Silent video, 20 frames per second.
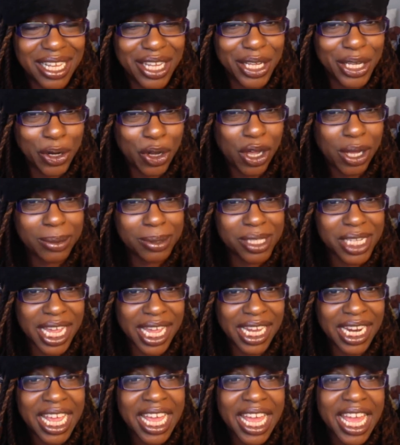You know what I'm
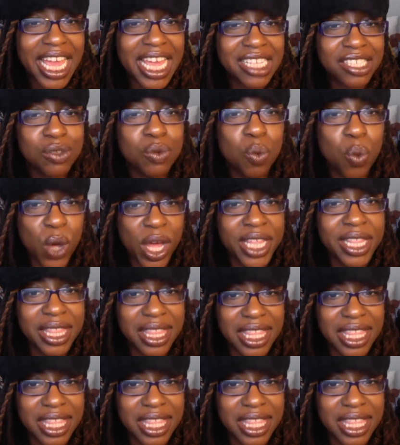saying? It's one